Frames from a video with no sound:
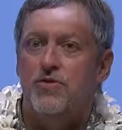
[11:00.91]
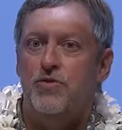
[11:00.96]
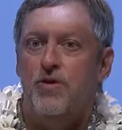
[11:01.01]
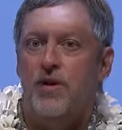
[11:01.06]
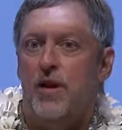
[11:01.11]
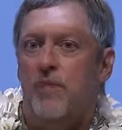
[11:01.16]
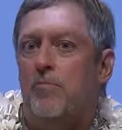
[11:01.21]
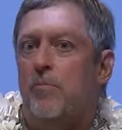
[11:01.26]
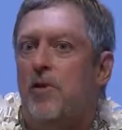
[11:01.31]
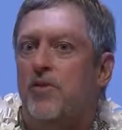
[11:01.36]
who
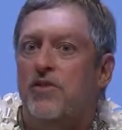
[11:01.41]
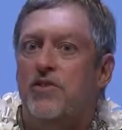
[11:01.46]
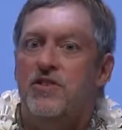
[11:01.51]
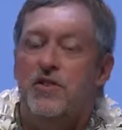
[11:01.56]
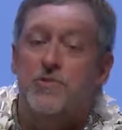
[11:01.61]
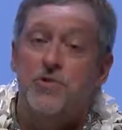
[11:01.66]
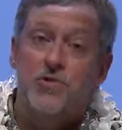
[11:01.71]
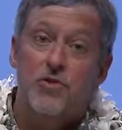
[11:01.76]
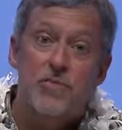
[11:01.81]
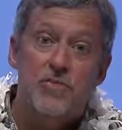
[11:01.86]
get monthly
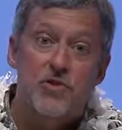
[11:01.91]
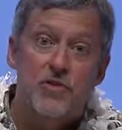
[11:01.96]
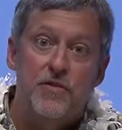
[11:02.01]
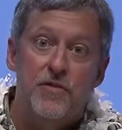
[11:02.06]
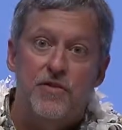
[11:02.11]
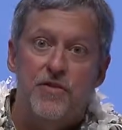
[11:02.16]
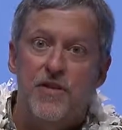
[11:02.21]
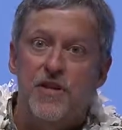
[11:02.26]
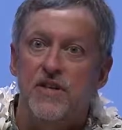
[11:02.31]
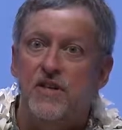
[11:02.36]
subscription
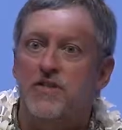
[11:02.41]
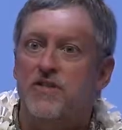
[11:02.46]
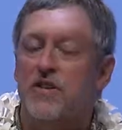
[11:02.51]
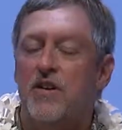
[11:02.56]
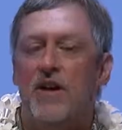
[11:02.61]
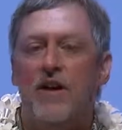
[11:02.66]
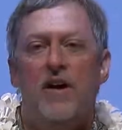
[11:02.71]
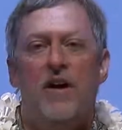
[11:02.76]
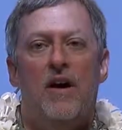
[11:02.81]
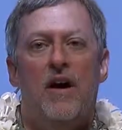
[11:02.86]
fees.
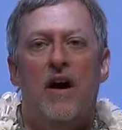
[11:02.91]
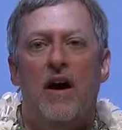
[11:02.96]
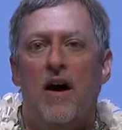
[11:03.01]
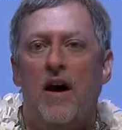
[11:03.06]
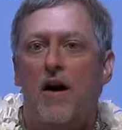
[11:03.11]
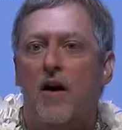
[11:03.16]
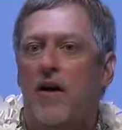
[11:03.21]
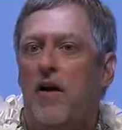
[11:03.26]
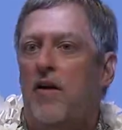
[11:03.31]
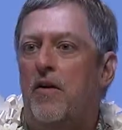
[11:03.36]

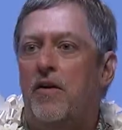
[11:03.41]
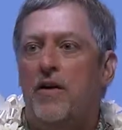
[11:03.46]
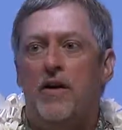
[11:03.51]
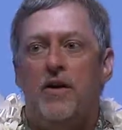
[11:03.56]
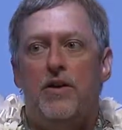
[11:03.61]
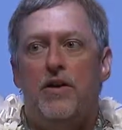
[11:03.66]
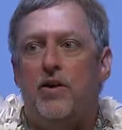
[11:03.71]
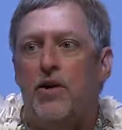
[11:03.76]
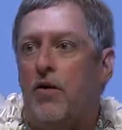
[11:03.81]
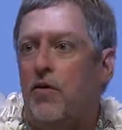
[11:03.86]

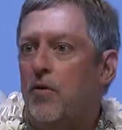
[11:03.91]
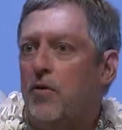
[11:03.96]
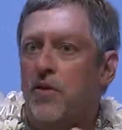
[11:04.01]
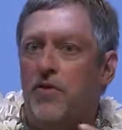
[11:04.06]
You know,